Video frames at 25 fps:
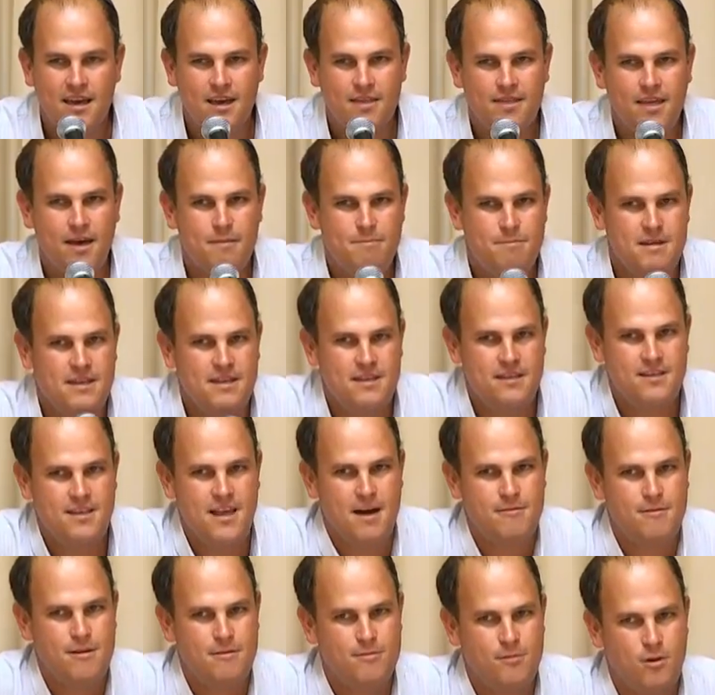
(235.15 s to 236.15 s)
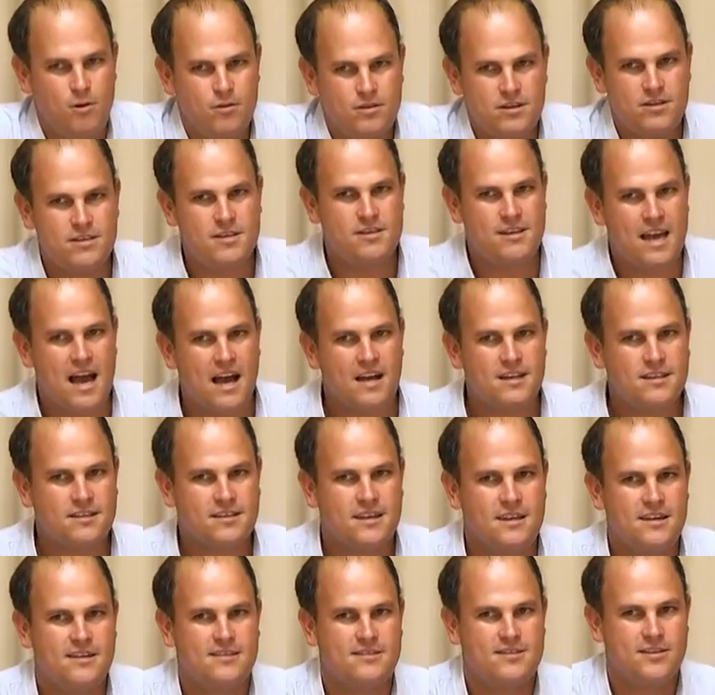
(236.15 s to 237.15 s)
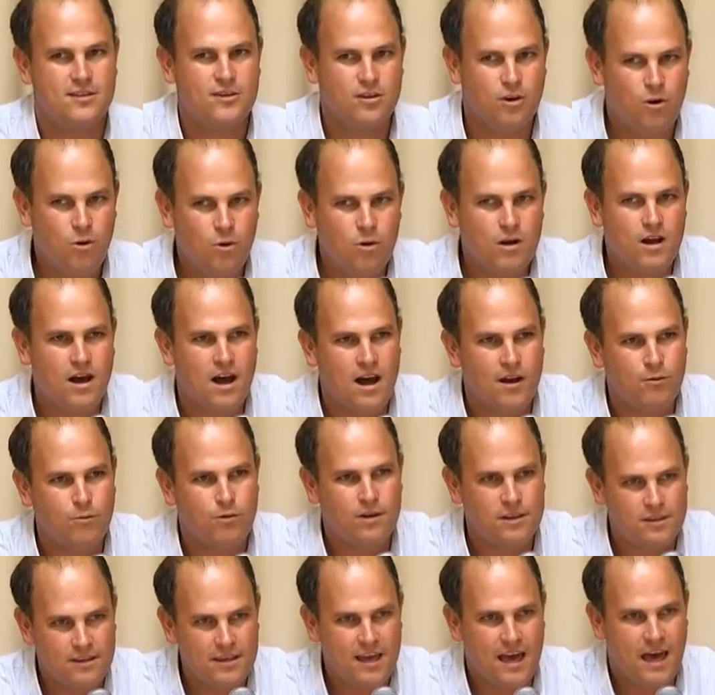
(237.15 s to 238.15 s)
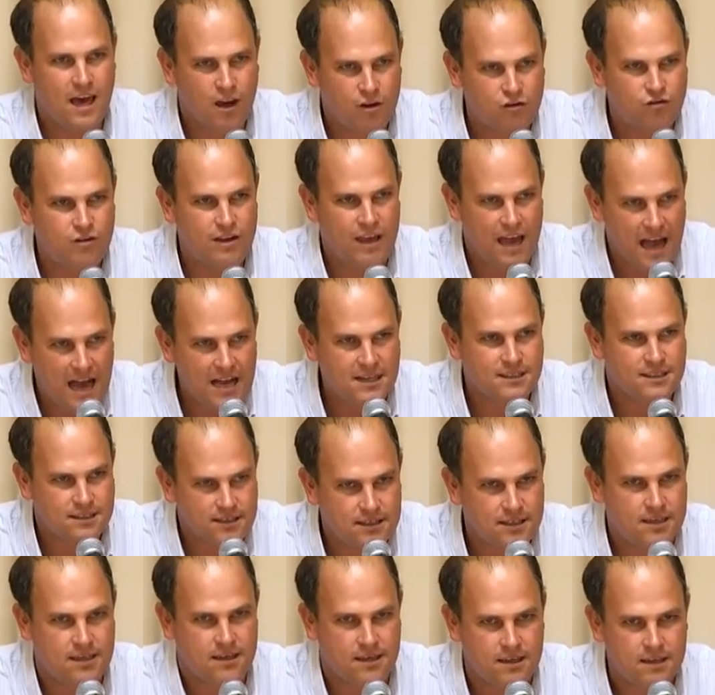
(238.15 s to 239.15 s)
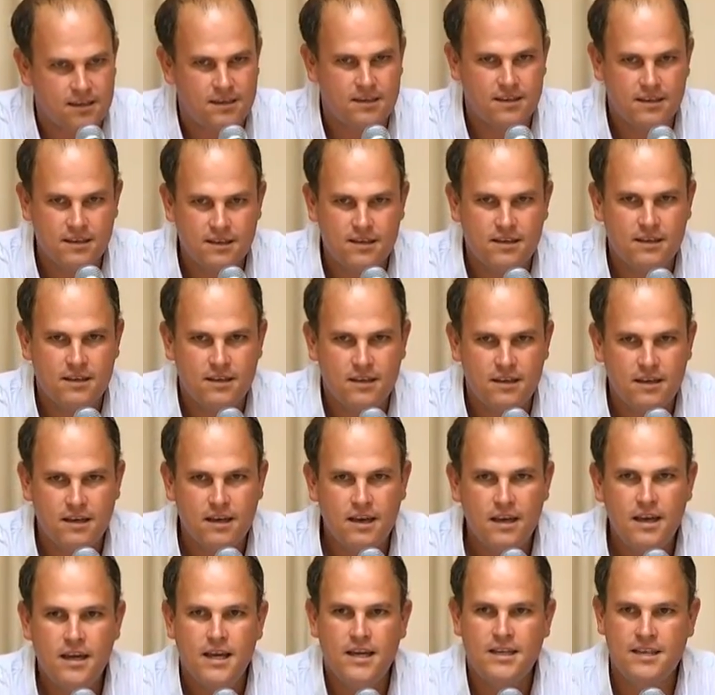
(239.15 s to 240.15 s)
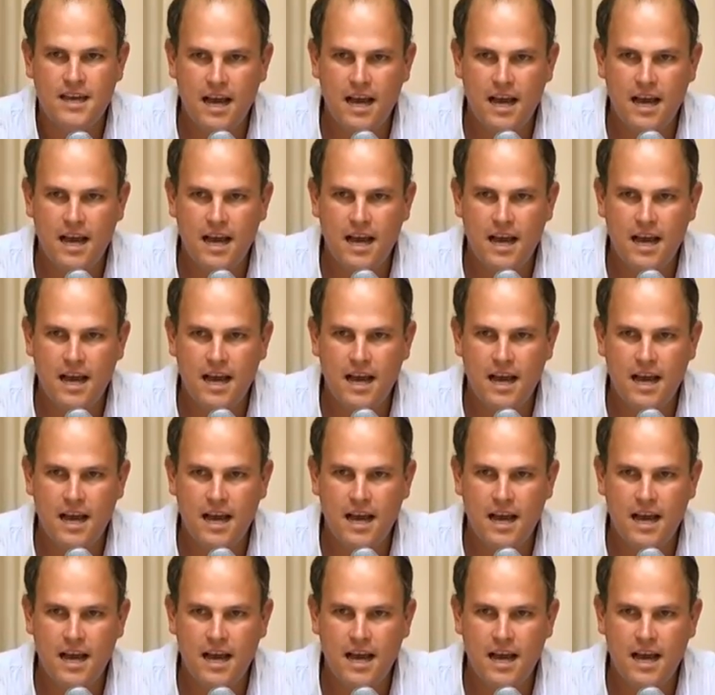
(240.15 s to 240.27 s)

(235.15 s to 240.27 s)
that means that when Moses is asking to know God, what is he actually asking? He's